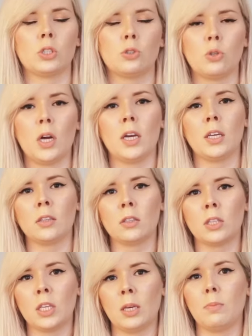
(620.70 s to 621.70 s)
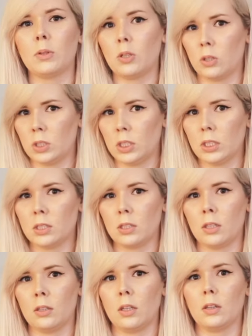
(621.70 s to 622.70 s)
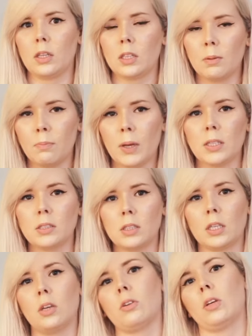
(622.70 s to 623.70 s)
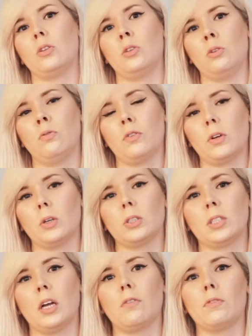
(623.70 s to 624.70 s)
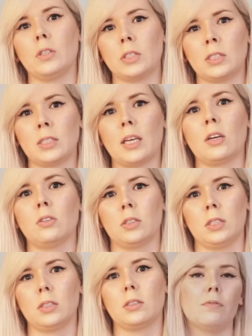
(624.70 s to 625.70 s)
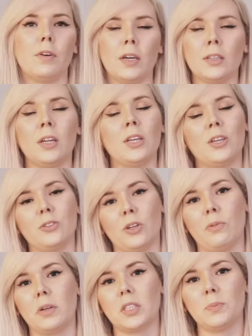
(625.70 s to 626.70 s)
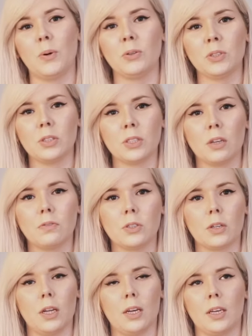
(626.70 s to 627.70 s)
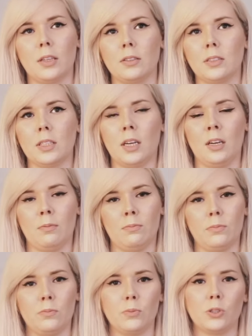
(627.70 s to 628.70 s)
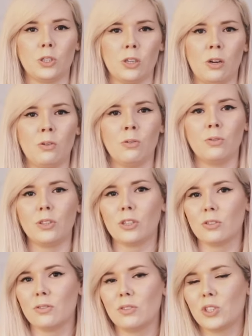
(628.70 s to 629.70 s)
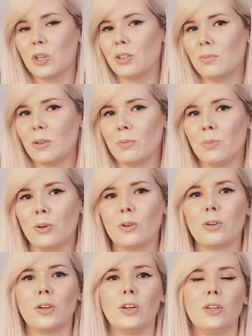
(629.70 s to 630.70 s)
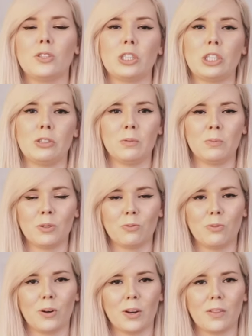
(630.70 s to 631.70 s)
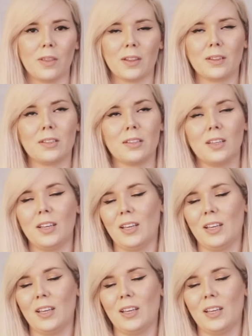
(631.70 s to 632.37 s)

Try and keep it consistent. I think the best thing you can do for yourself is stay consistent. Finally, you know, expose yourself to clients, show them your book, show them you're worth it.